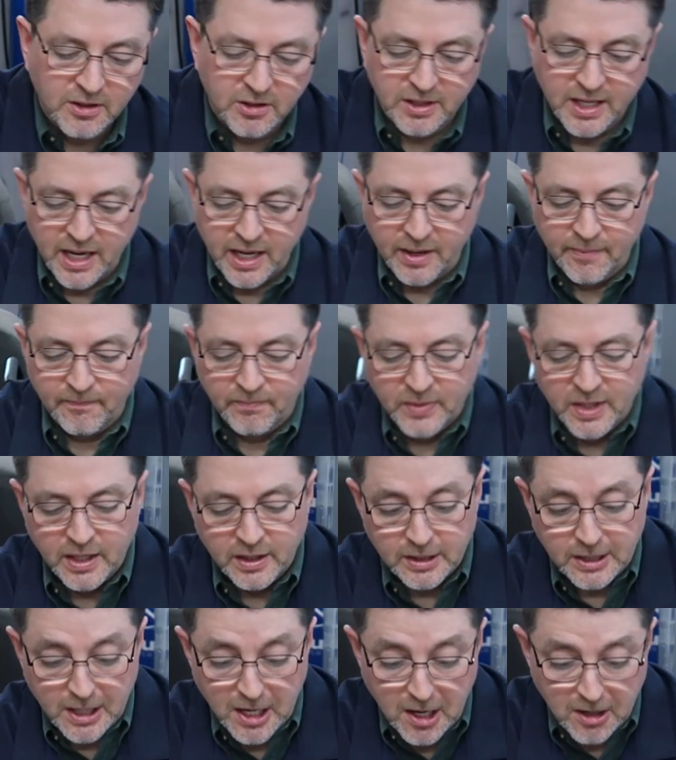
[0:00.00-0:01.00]
Okay,
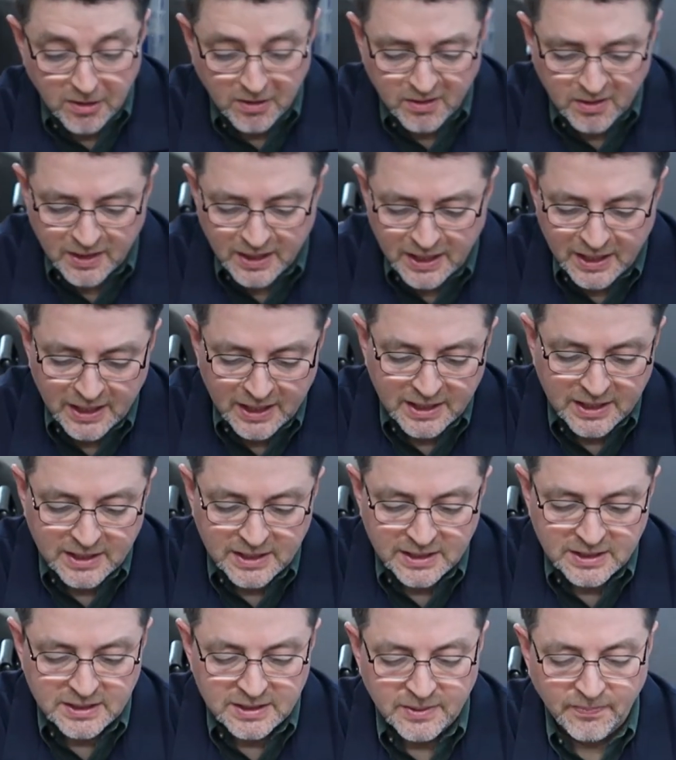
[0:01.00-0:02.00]
the other thing
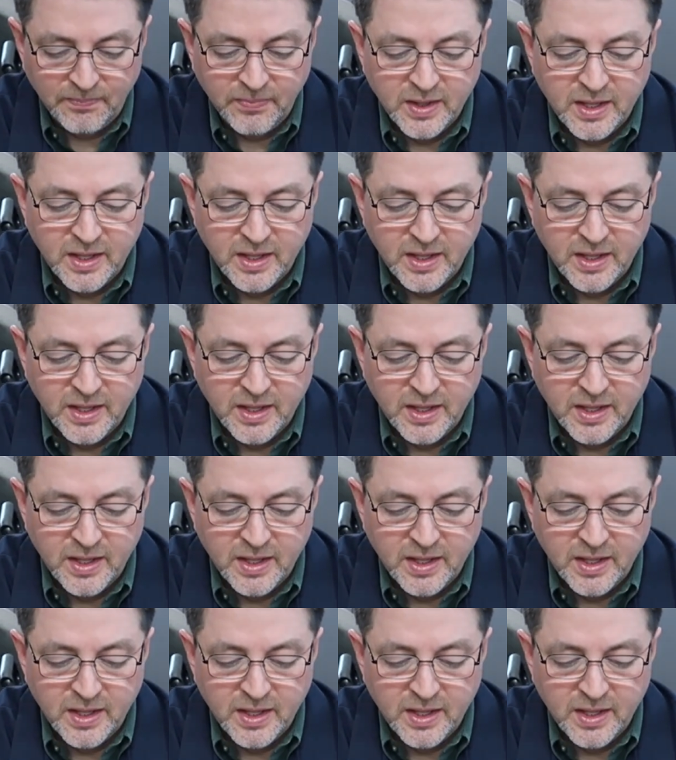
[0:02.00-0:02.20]
is